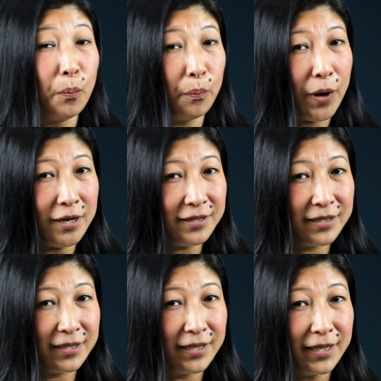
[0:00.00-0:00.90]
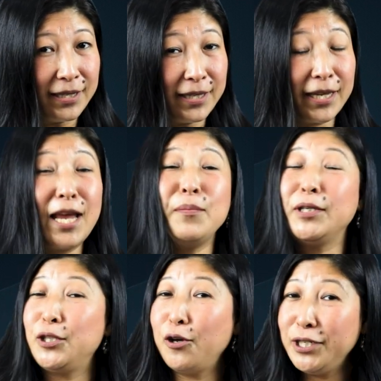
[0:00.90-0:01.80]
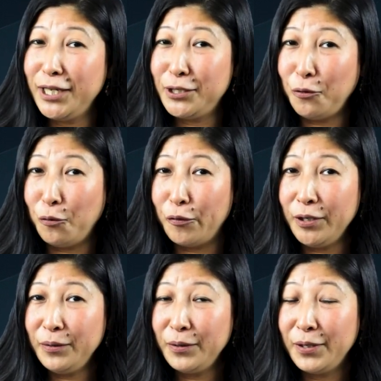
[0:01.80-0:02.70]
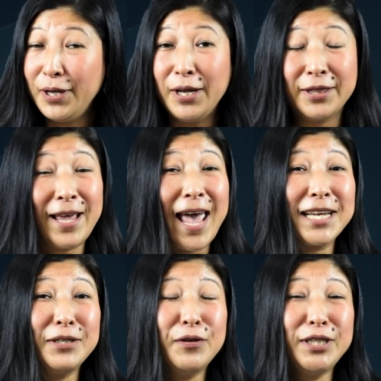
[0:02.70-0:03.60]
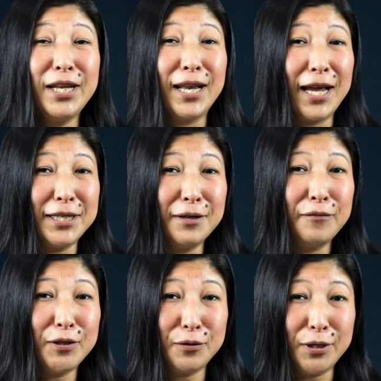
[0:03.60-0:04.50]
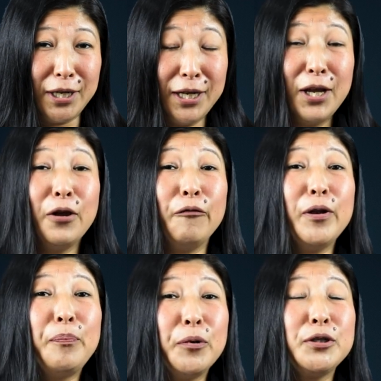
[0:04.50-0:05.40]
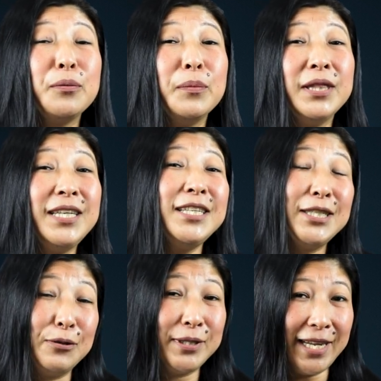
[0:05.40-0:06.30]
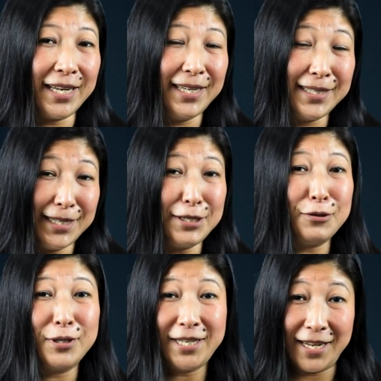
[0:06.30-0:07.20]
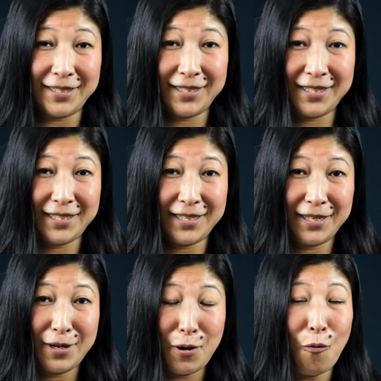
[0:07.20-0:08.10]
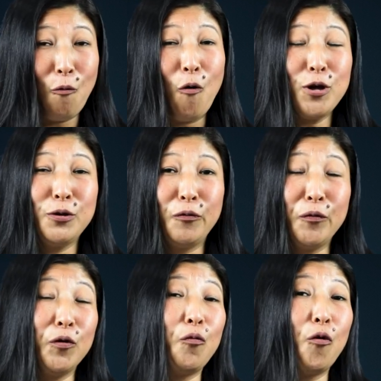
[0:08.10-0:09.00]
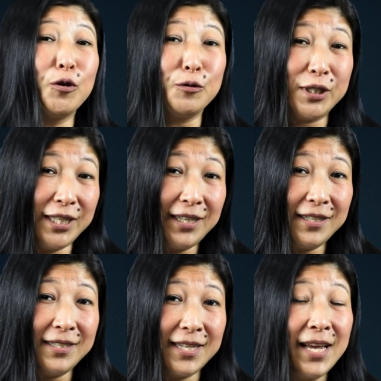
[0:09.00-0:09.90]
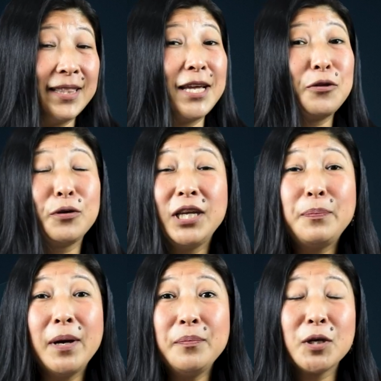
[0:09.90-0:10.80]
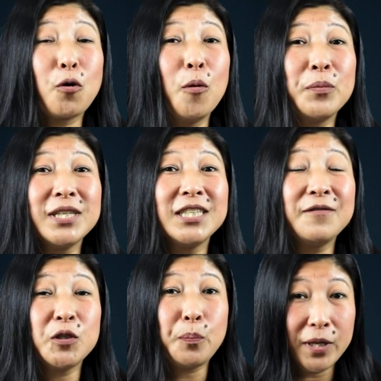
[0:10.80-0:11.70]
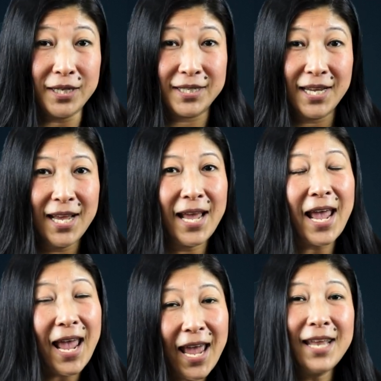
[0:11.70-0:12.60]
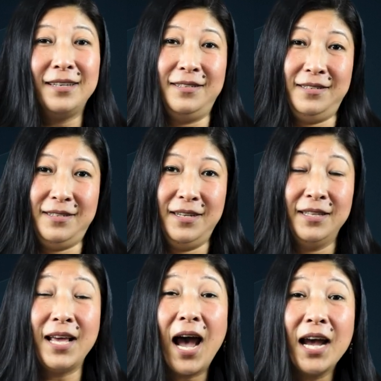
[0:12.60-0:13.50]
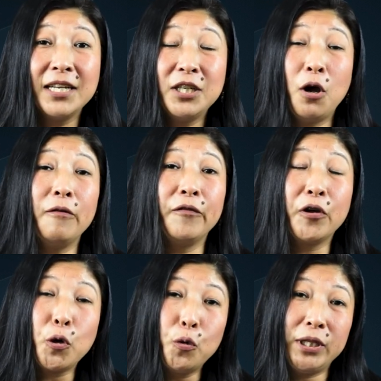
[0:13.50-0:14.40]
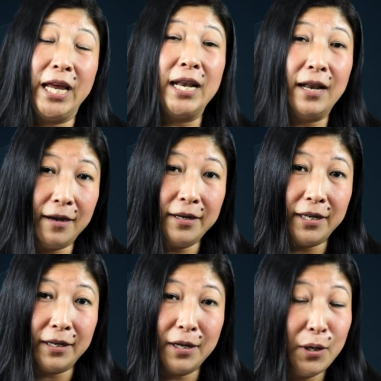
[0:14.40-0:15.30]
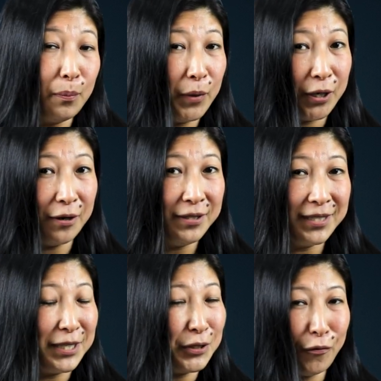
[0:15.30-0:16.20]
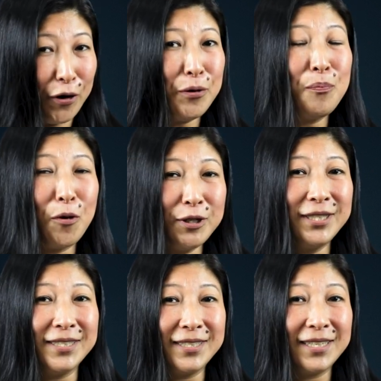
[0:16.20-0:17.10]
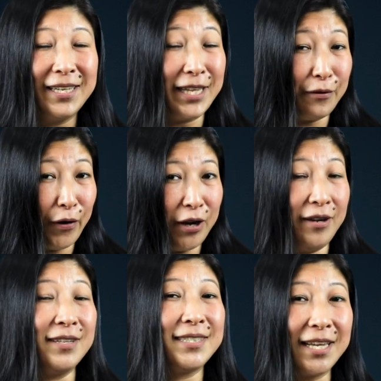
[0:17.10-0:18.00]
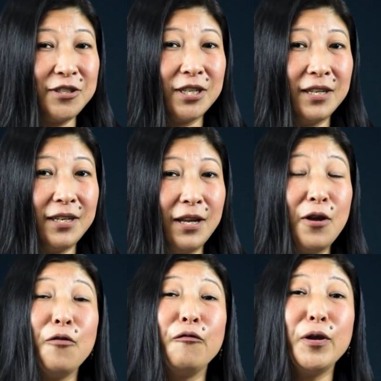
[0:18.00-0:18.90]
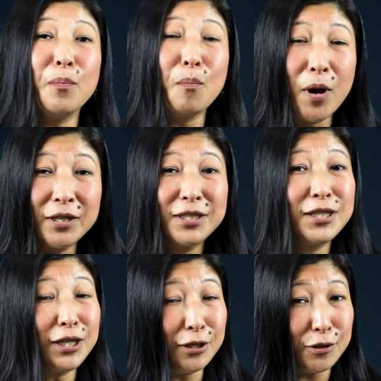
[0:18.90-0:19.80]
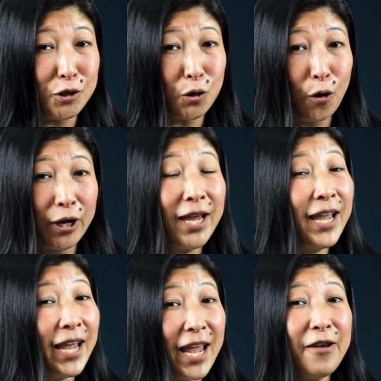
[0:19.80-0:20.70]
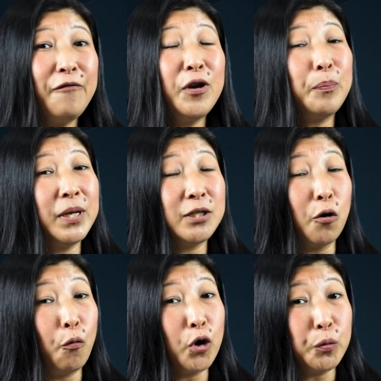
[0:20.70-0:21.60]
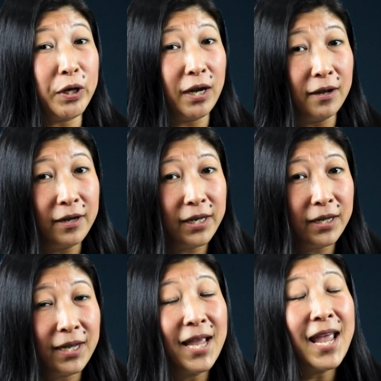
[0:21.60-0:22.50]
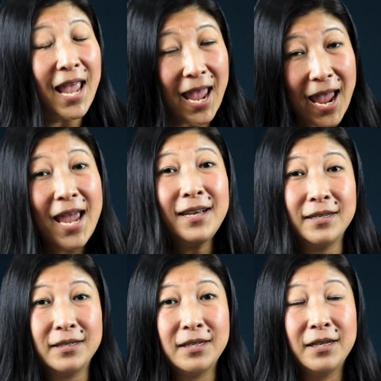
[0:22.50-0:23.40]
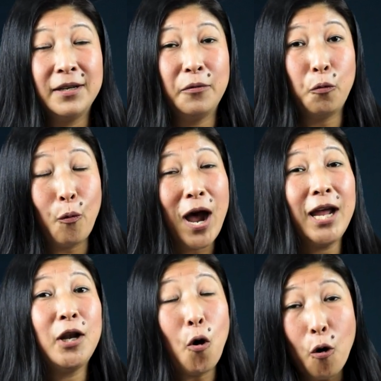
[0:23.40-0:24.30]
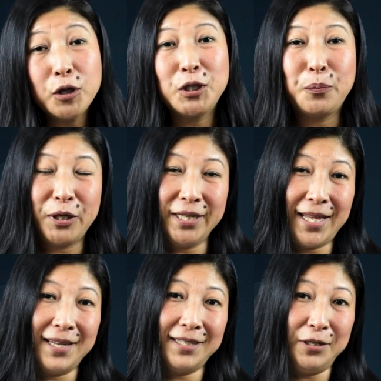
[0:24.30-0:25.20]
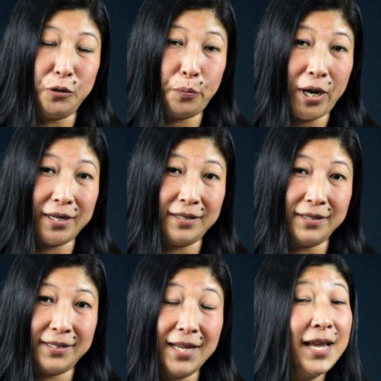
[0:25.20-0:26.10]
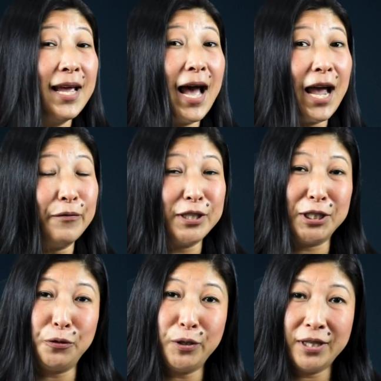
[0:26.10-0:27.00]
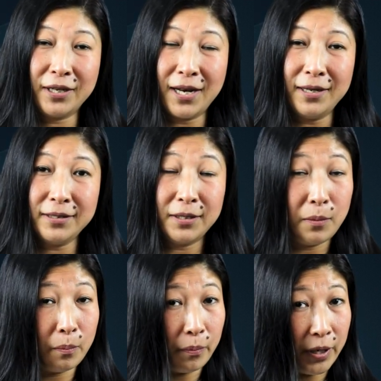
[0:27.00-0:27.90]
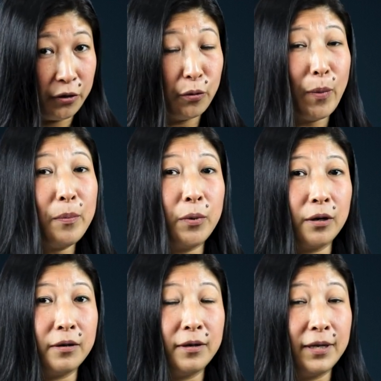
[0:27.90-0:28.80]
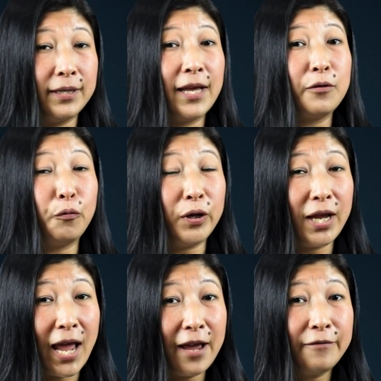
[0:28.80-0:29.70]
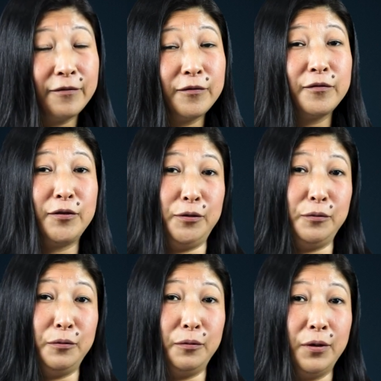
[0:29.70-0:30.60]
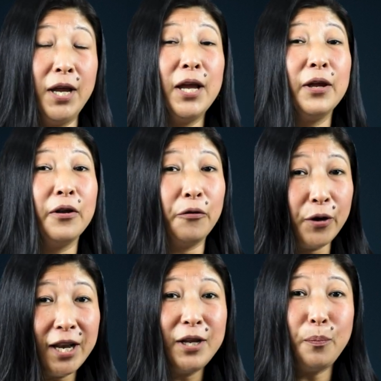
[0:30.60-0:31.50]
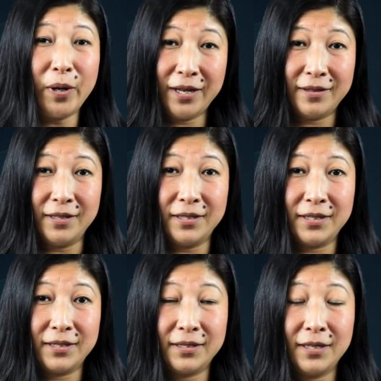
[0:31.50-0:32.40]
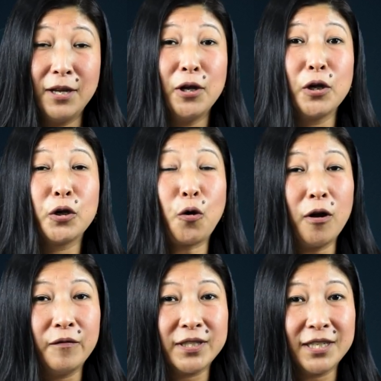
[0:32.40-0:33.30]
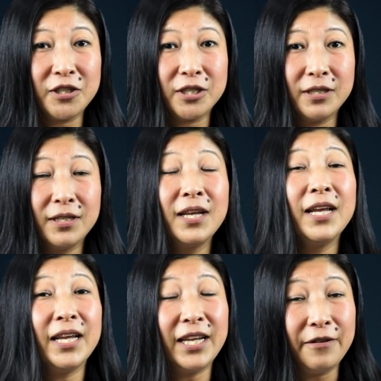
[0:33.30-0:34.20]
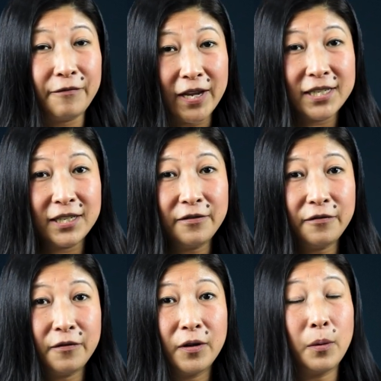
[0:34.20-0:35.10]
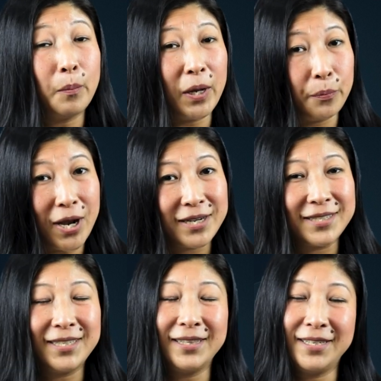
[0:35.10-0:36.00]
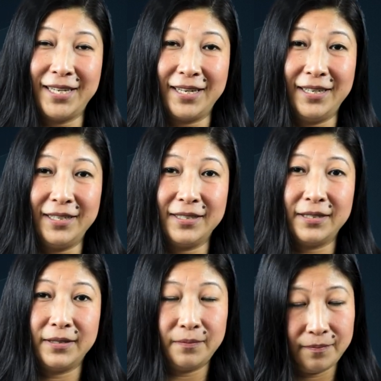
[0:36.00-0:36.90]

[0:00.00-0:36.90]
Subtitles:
But the game is not yet over. The activity lined up for today will put these two techniques into test. What we would want to see is that you keep up the competitive spirit and the idea of growth and learning, because it is very important that we are in a session, we must enjoy every bit of what we are learning, and while also putting that into practice. I will see you in the class, but remember that we have to really make this conversation effective by practicing the techniques.